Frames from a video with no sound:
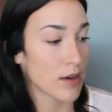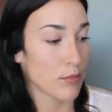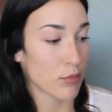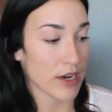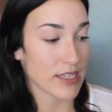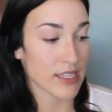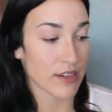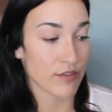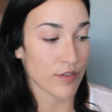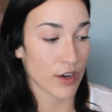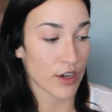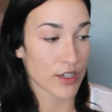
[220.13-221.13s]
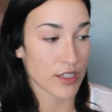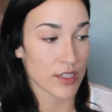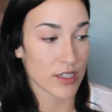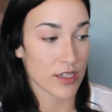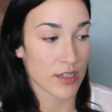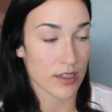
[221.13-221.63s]
Pressing
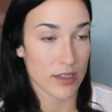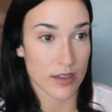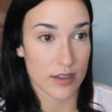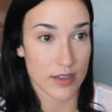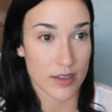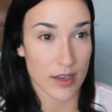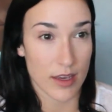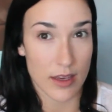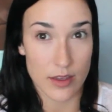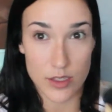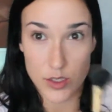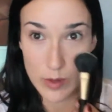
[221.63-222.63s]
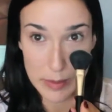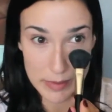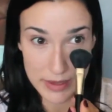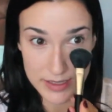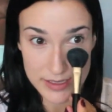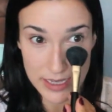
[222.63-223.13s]
first,
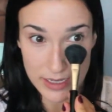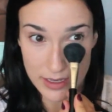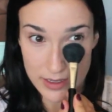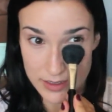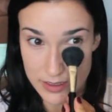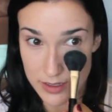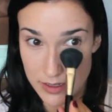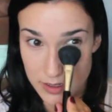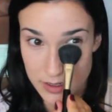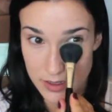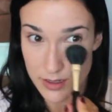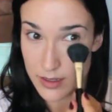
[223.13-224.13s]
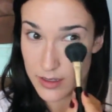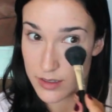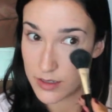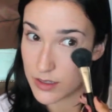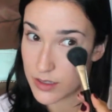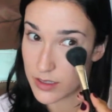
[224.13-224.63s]
swiping second,
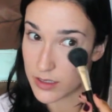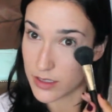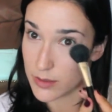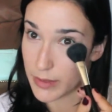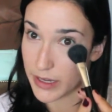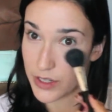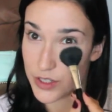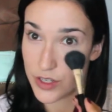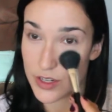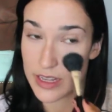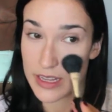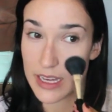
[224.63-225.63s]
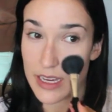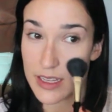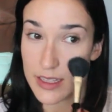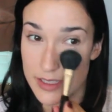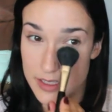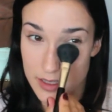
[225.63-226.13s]
just to make sure that that
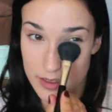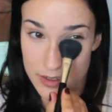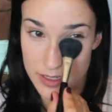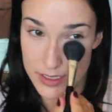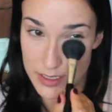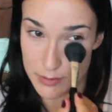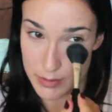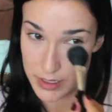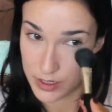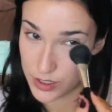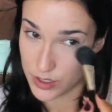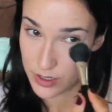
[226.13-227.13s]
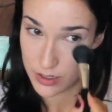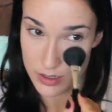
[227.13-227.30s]
concealer doesn't budge.